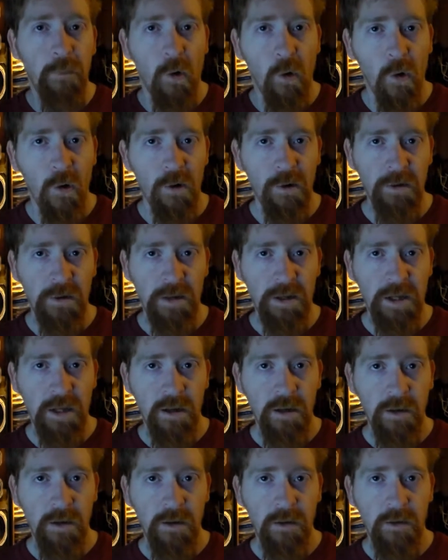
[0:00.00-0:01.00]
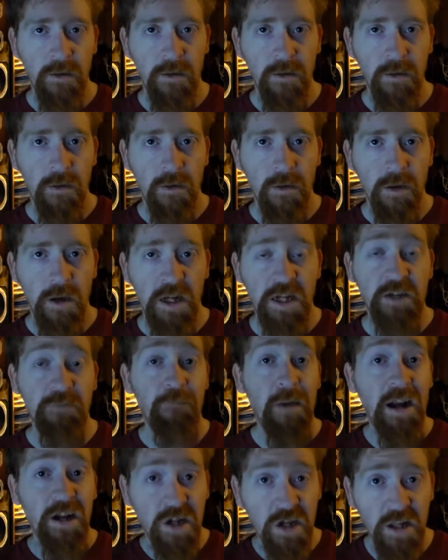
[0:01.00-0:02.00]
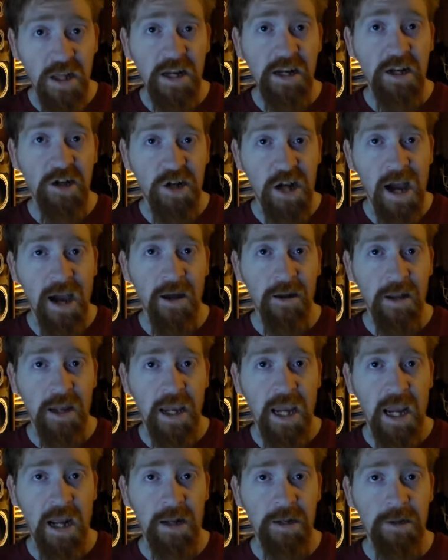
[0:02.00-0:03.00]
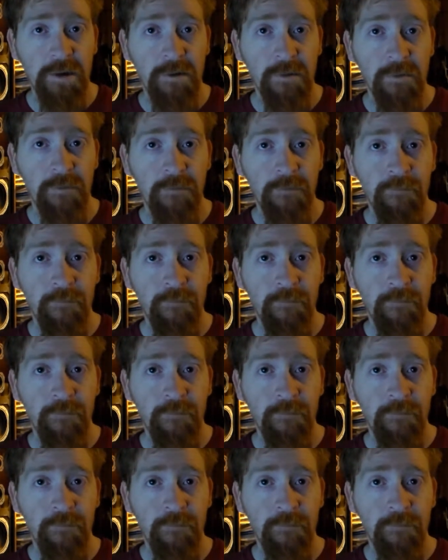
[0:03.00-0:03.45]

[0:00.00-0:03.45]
important, especially to childhood cancer,